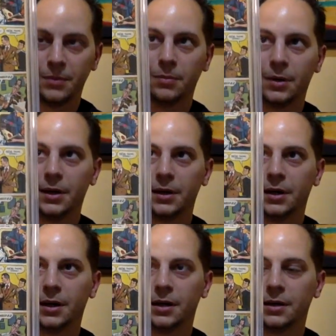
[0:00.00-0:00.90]
but
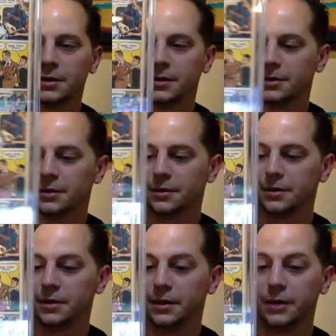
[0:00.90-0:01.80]
uh,
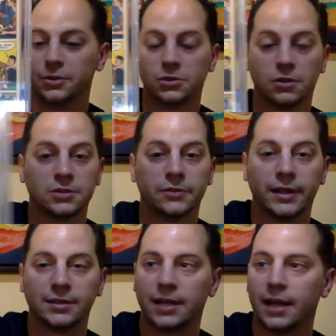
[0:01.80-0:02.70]
it just looks
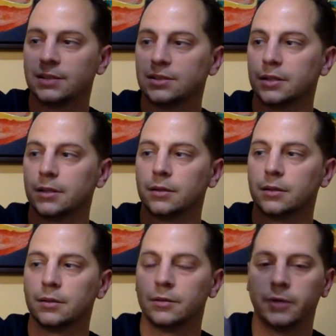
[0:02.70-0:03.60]
fantastic,
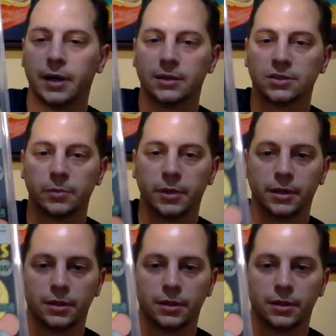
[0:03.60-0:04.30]
if you ask me.